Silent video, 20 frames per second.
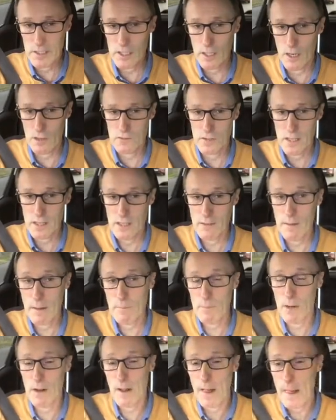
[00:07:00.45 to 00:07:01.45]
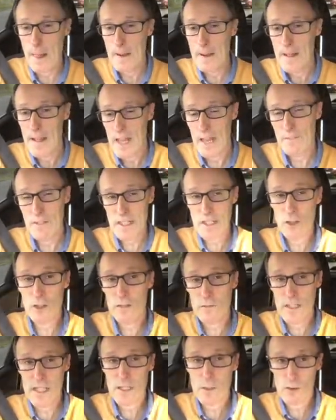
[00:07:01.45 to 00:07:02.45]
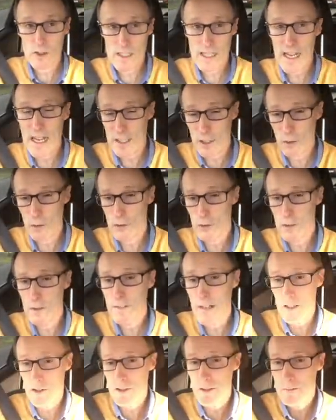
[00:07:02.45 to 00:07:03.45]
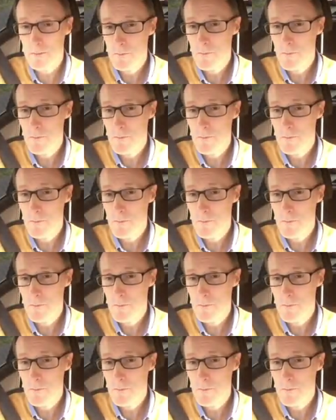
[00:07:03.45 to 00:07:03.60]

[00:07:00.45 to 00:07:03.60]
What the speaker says: because remember, heavy goods vehicles can't go too fast.